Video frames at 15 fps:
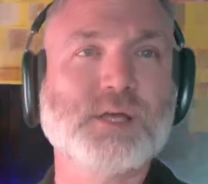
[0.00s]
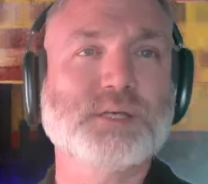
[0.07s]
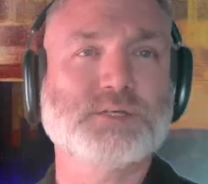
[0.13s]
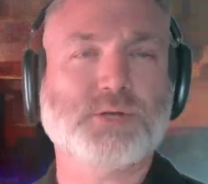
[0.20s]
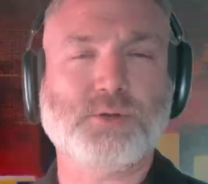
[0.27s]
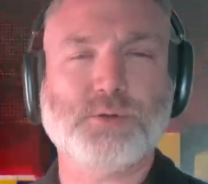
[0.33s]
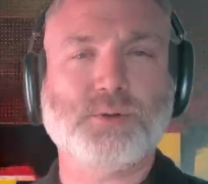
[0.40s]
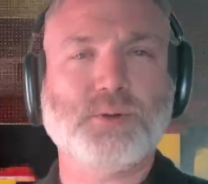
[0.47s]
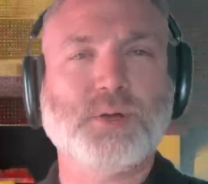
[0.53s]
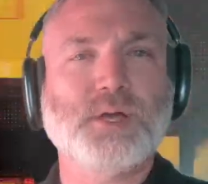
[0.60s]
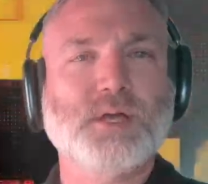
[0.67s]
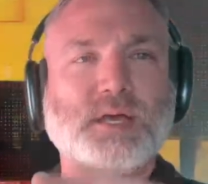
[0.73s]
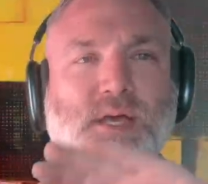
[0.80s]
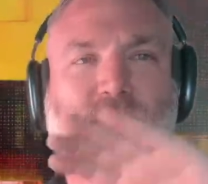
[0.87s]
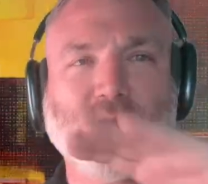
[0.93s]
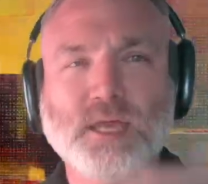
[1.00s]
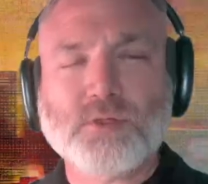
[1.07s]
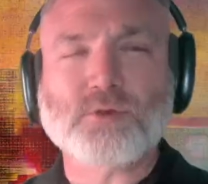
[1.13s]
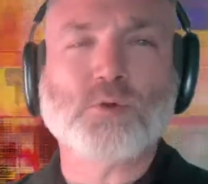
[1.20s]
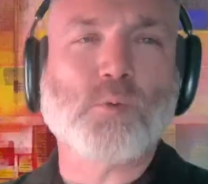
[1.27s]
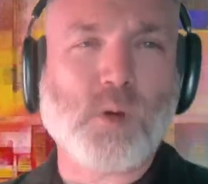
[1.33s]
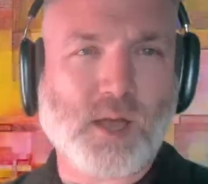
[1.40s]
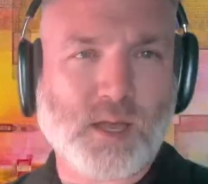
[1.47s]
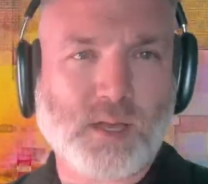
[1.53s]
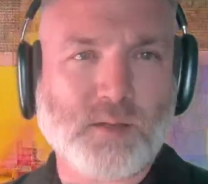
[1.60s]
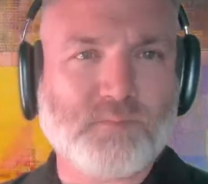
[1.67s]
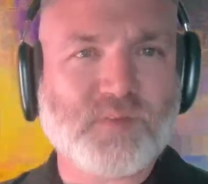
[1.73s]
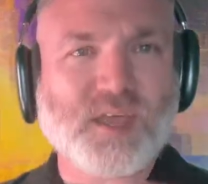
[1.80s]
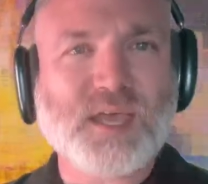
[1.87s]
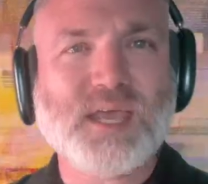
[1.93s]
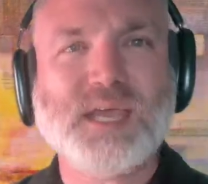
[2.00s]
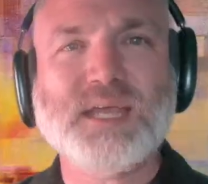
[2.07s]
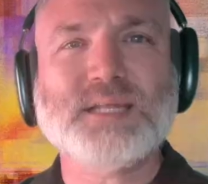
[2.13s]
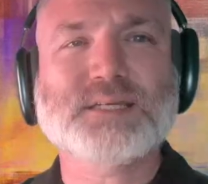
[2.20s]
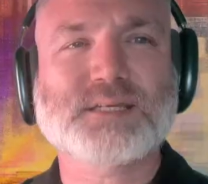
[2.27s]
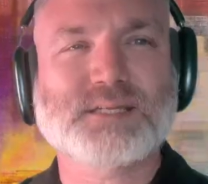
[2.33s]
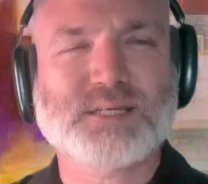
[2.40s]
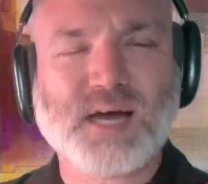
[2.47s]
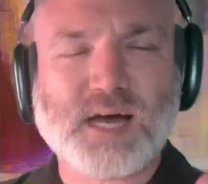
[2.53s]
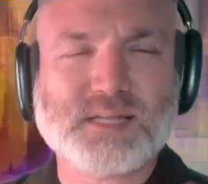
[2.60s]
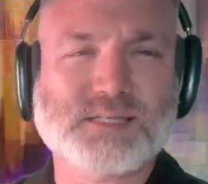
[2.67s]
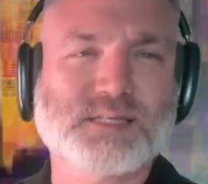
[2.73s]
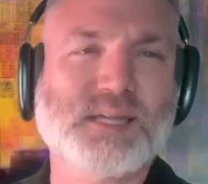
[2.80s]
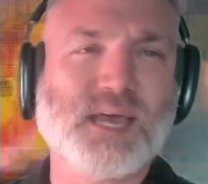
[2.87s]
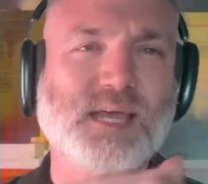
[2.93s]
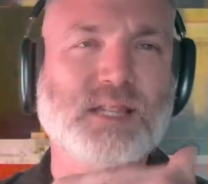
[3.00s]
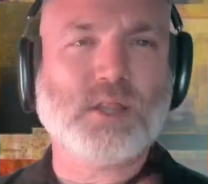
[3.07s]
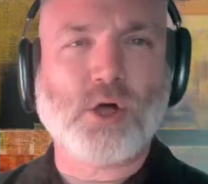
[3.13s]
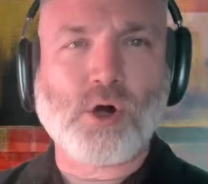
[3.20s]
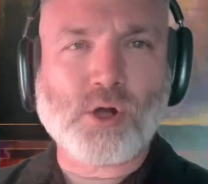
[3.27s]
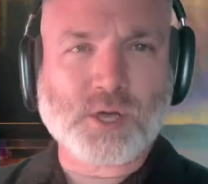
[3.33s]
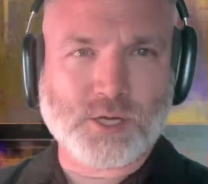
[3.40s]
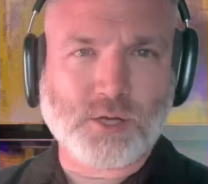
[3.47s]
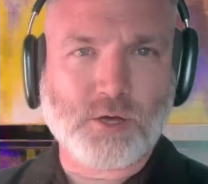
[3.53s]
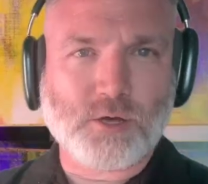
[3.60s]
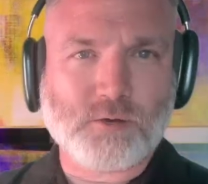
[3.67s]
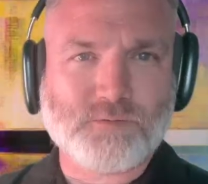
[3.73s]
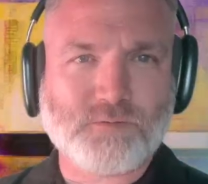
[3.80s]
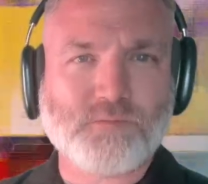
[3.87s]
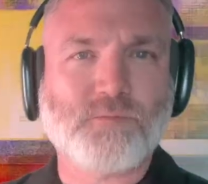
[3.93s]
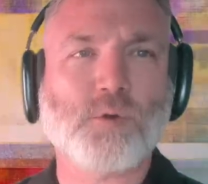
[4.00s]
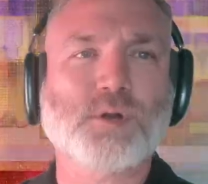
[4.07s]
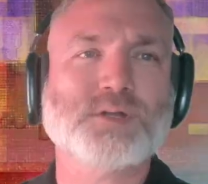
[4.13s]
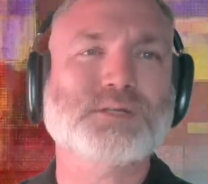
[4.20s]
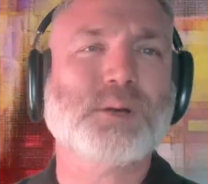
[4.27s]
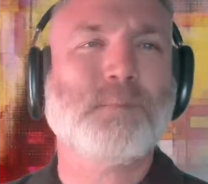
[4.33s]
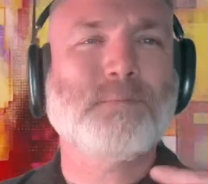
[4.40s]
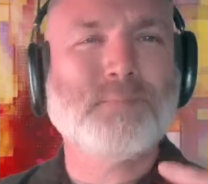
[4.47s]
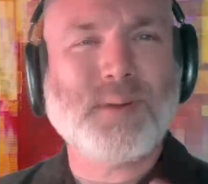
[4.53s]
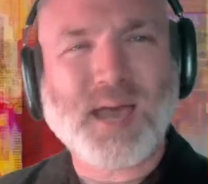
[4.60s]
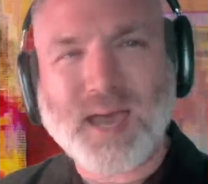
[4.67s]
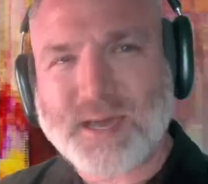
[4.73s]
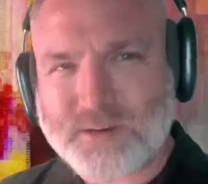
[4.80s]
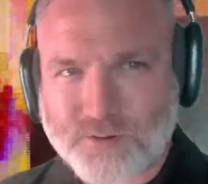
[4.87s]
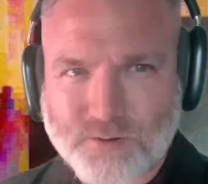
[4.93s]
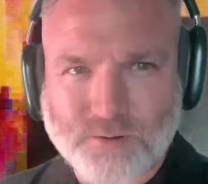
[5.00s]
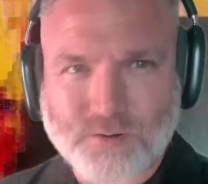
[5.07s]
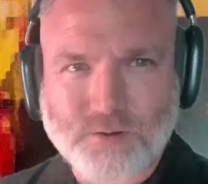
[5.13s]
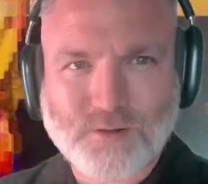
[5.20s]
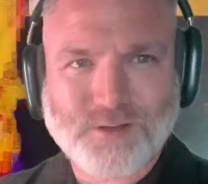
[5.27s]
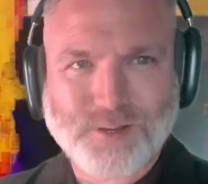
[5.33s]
So either way, the heat does not stay long enough for it to matter